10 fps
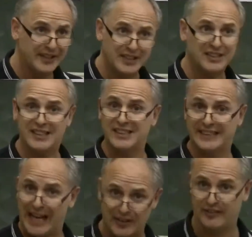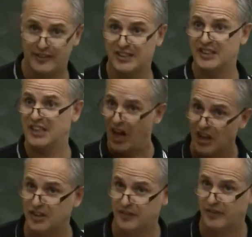This is astounding figure. It's the
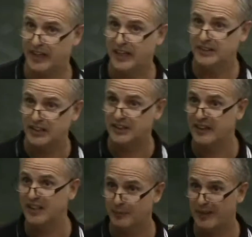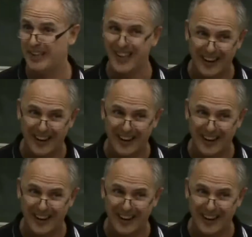largest figure since figures began.